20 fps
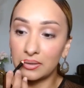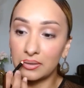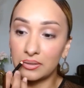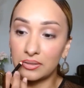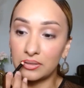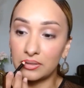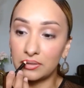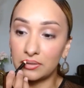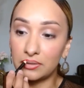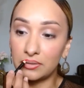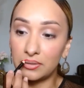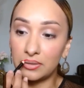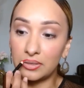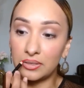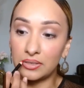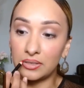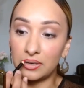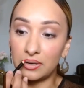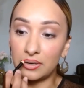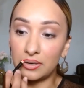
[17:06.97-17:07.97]
So
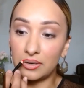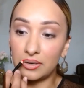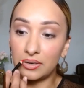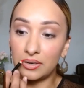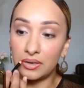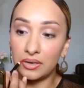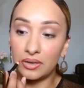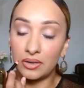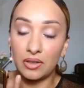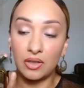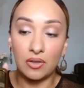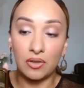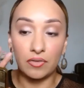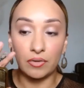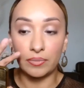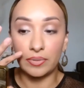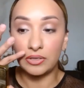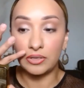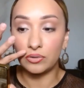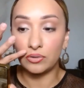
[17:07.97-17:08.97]
it's hard
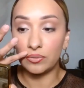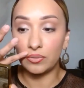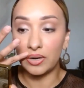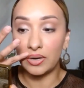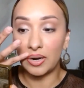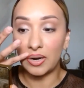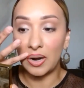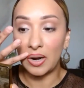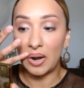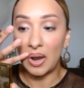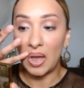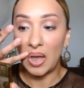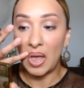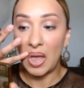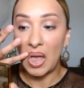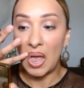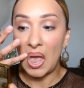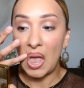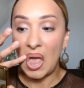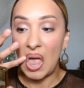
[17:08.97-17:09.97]
for me to wear
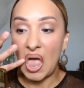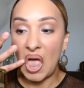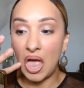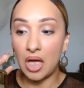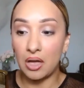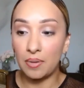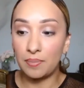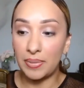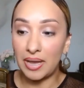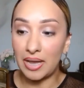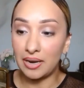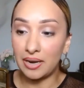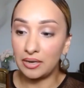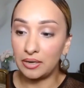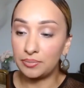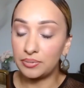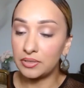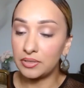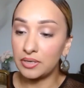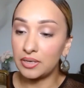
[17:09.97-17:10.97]
a matte
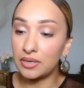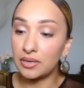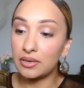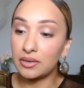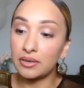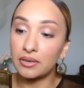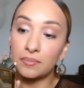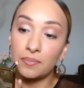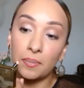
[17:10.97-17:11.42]
lipstick.